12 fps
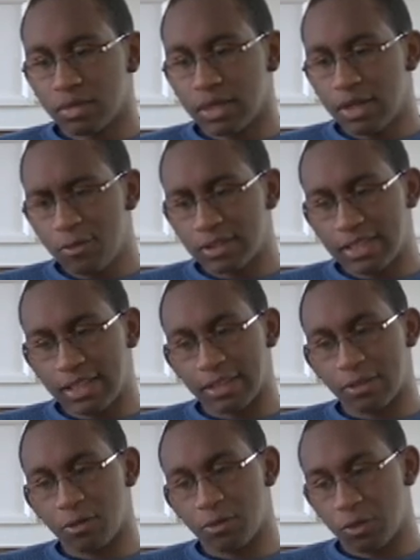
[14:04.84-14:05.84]
kind of want to say
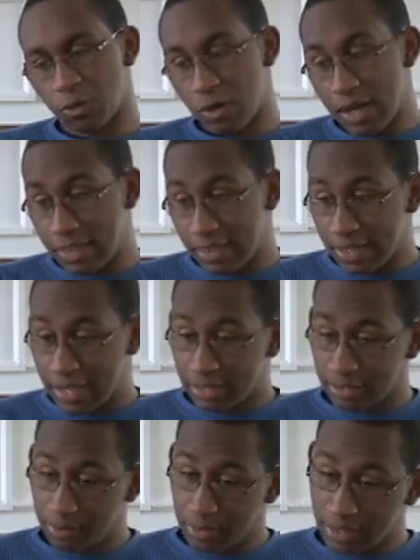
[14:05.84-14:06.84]
like the right thing
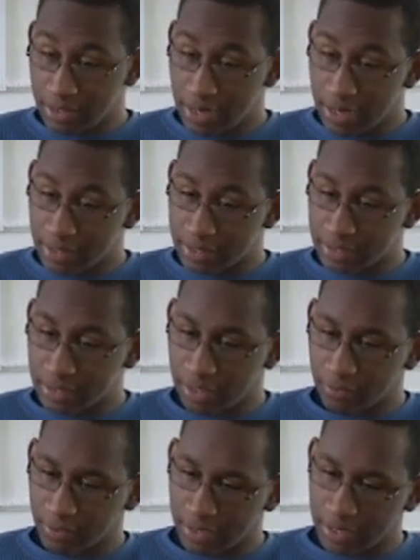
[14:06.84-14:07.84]
actually being done instead
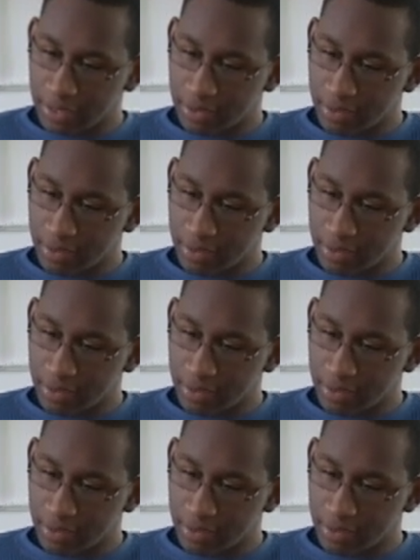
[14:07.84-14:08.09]
of how do you